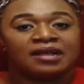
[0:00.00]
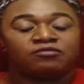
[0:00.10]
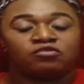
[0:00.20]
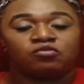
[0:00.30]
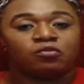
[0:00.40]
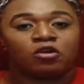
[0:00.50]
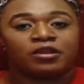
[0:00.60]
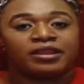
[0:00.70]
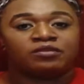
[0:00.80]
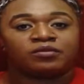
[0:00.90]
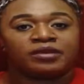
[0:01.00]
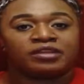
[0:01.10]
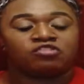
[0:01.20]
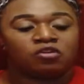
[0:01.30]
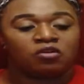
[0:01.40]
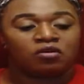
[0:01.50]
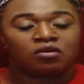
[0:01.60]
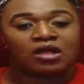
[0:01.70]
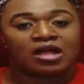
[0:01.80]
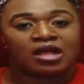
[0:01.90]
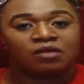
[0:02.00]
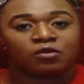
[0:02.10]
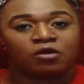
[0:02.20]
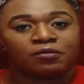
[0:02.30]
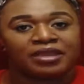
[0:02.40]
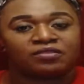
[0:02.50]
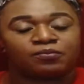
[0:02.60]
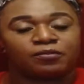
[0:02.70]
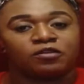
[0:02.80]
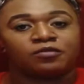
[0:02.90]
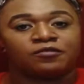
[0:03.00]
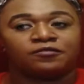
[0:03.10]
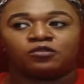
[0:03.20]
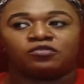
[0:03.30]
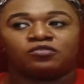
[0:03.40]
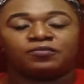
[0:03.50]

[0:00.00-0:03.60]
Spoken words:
do more interracial romance book reviews,